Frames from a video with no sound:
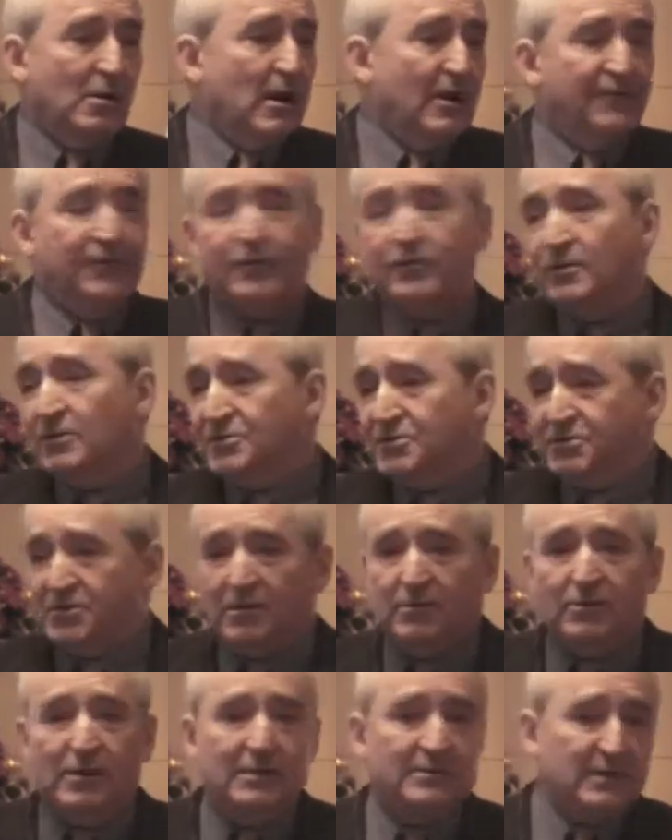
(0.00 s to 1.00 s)
offered her a
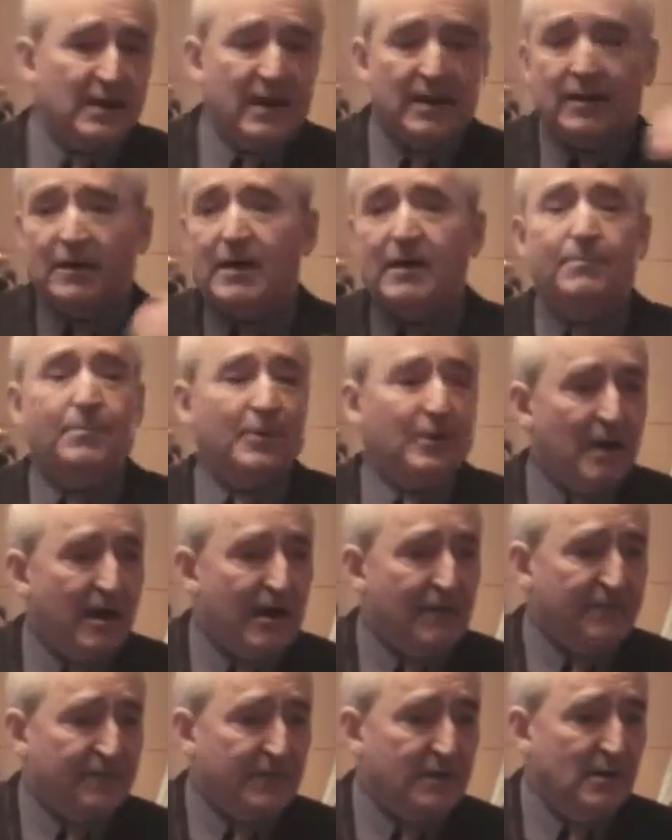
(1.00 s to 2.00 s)
cigarette, they had a cup of
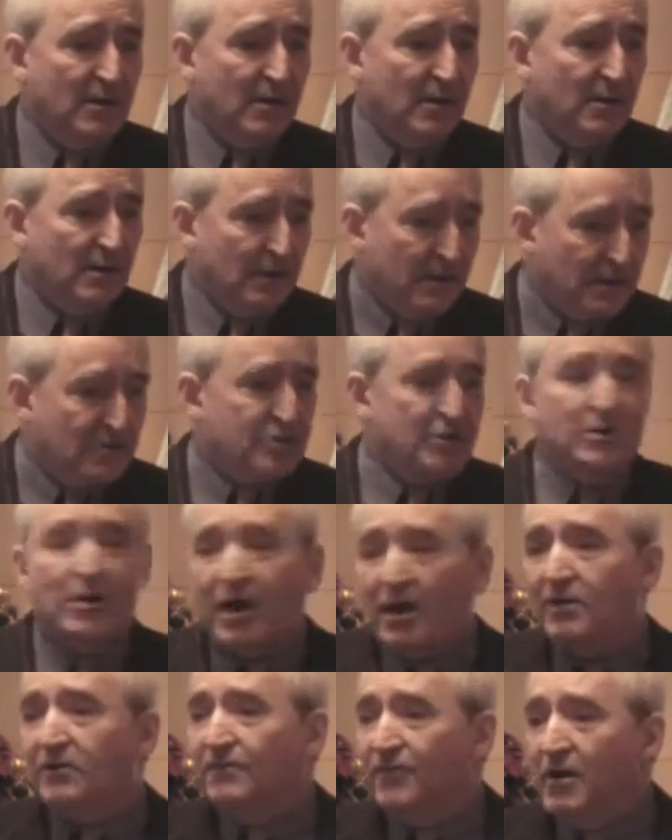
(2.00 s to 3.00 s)
coffee, and she
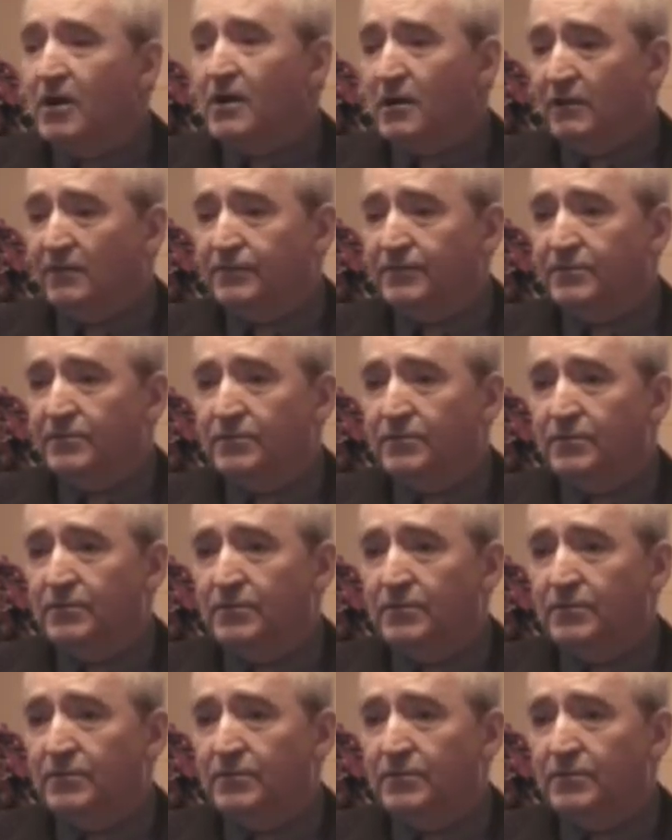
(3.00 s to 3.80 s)
got involved.